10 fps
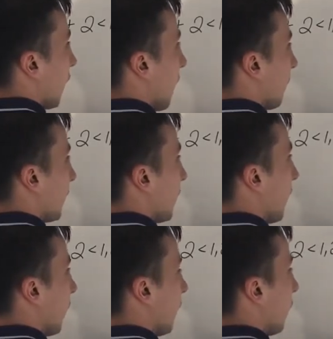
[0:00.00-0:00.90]
comma
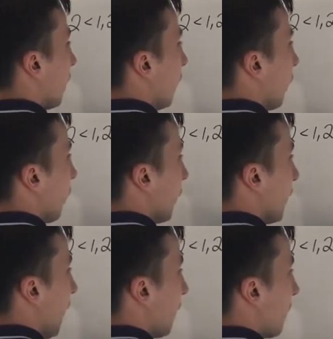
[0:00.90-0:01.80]
10, which
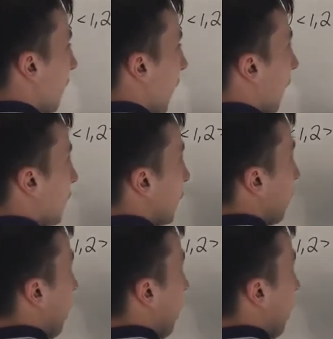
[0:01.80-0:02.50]
gives us back to